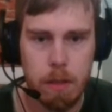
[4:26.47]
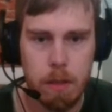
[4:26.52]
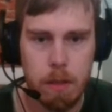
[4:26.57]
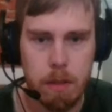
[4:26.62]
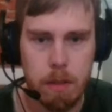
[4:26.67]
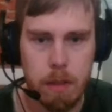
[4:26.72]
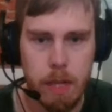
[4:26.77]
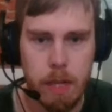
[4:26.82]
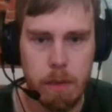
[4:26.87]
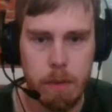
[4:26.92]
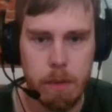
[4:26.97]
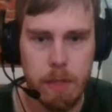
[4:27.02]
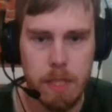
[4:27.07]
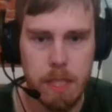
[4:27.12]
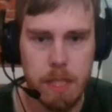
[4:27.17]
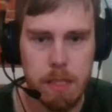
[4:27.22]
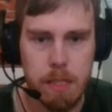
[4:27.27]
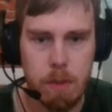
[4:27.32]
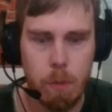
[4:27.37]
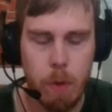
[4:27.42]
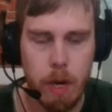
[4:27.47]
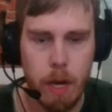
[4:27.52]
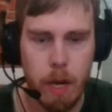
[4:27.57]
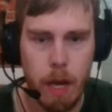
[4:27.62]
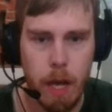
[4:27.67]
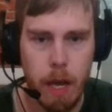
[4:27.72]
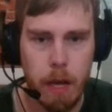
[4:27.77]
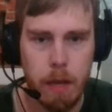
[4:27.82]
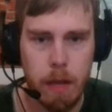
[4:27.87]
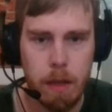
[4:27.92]
Anyway, that's one
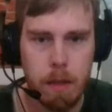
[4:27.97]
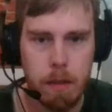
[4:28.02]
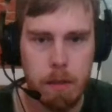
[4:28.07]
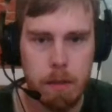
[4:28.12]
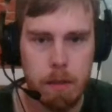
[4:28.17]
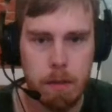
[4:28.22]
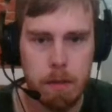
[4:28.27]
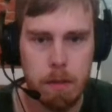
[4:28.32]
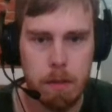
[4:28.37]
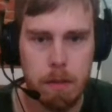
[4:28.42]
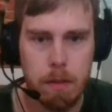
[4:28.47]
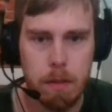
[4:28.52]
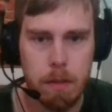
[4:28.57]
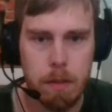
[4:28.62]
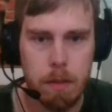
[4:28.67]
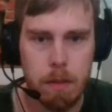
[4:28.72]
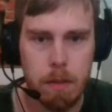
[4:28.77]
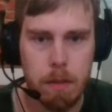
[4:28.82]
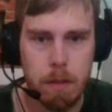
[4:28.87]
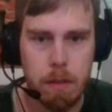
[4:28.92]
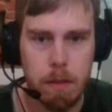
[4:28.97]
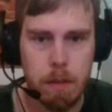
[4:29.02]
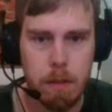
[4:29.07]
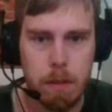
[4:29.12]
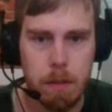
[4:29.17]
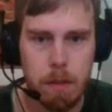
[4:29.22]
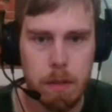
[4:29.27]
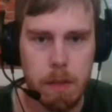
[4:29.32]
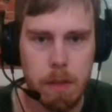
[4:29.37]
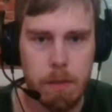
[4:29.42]
line
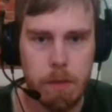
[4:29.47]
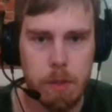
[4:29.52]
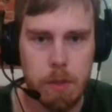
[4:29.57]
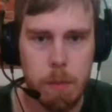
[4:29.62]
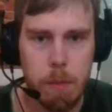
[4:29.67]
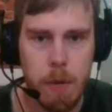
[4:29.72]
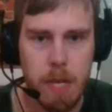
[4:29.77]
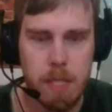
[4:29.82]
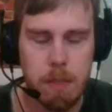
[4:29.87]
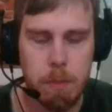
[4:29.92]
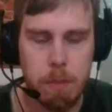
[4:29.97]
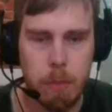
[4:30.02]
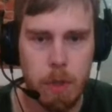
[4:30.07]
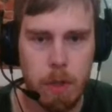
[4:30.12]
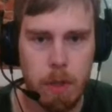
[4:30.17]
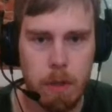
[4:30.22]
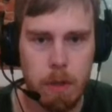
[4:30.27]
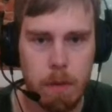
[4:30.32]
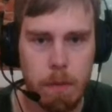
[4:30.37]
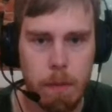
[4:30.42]
that was possible.